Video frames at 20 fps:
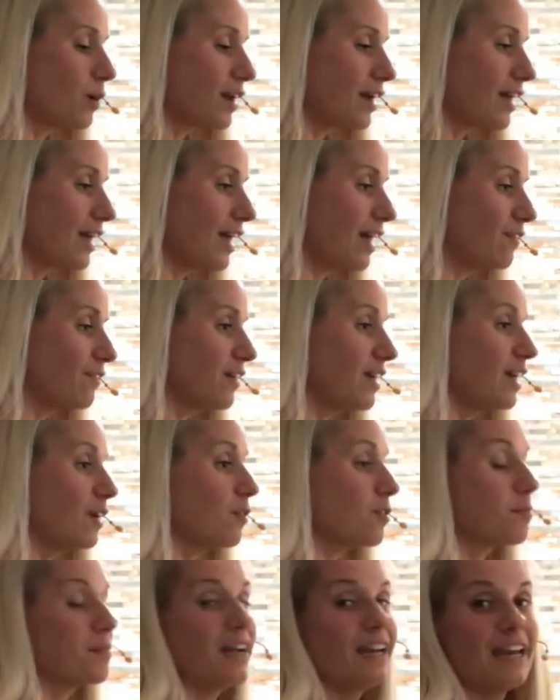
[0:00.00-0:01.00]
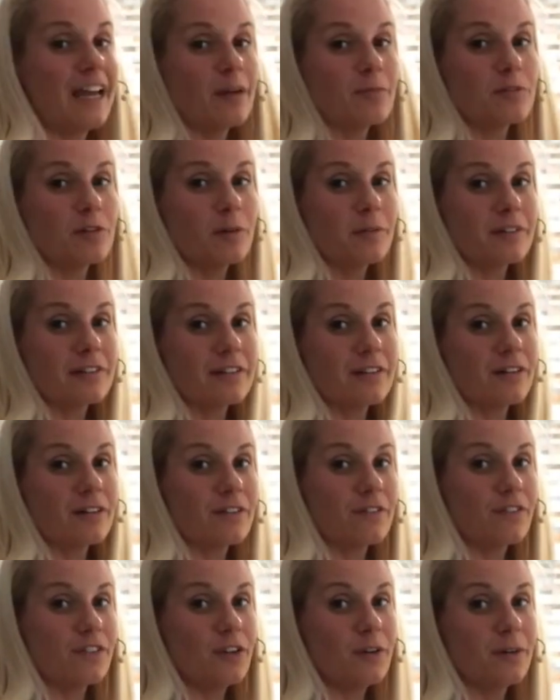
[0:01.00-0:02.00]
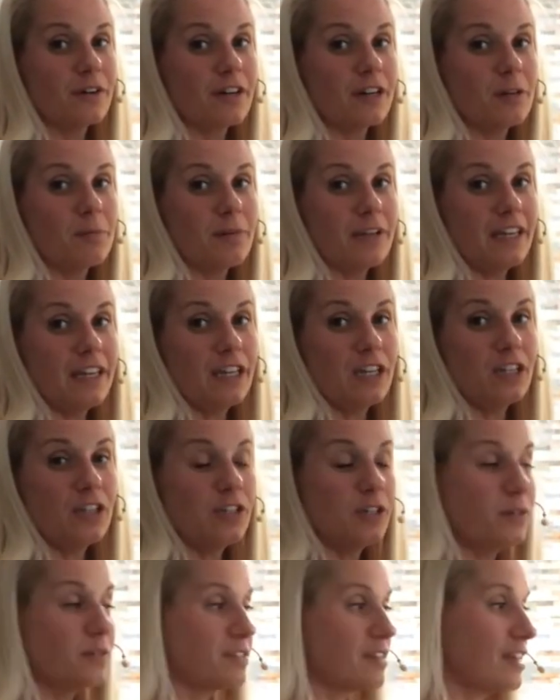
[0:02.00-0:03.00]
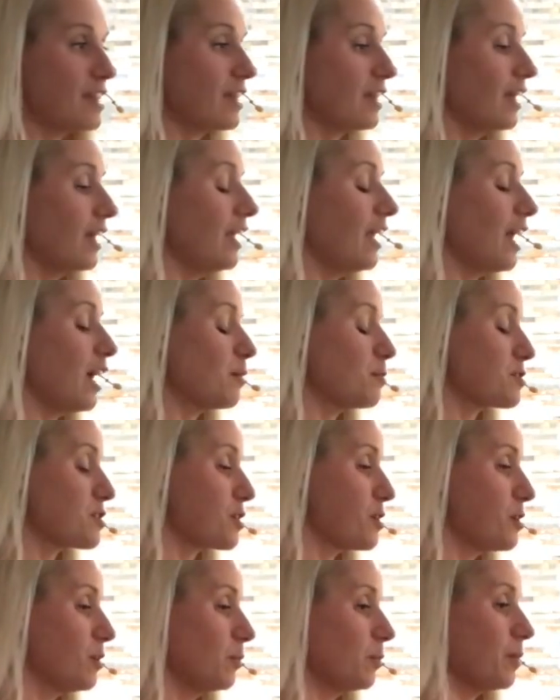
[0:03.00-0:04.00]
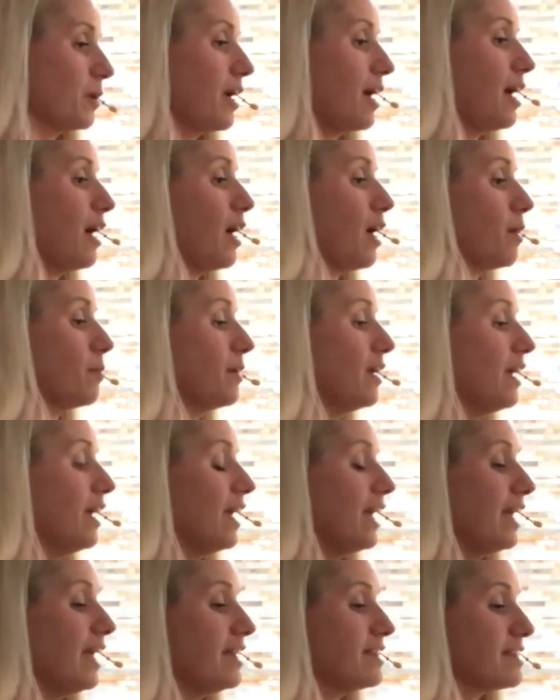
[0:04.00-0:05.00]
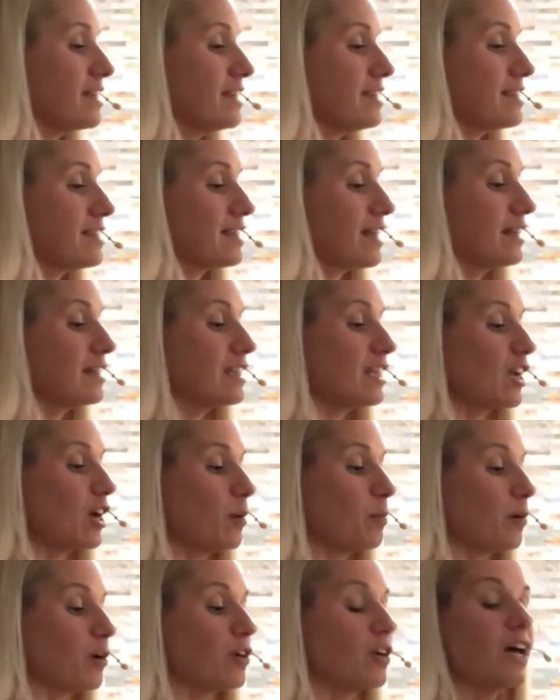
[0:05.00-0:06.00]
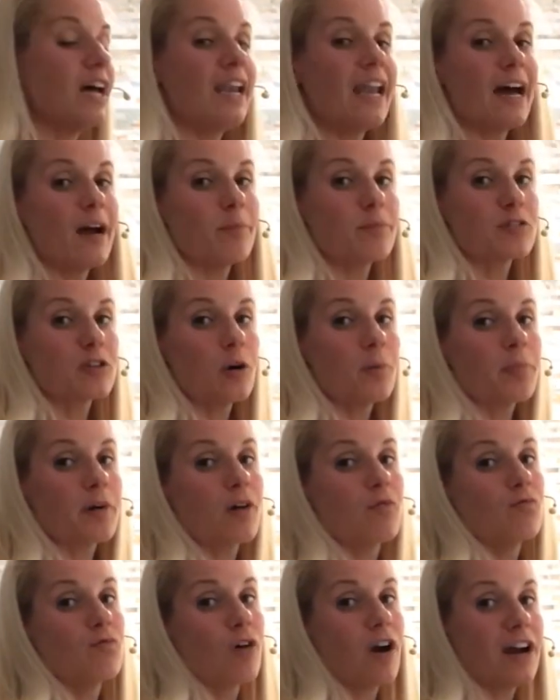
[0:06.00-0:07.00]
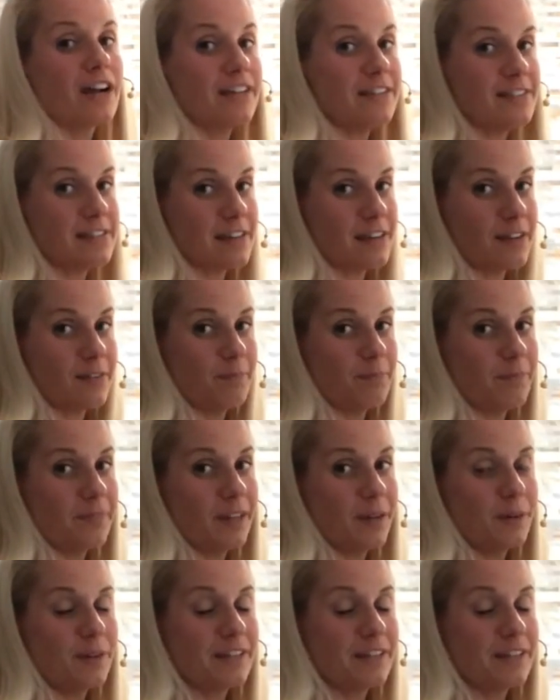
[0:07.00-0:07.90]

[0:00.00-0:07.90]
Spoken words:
What I have here with my laptop, because a lot of you are going to be using a laptop, is it's standing up on a laptop riser.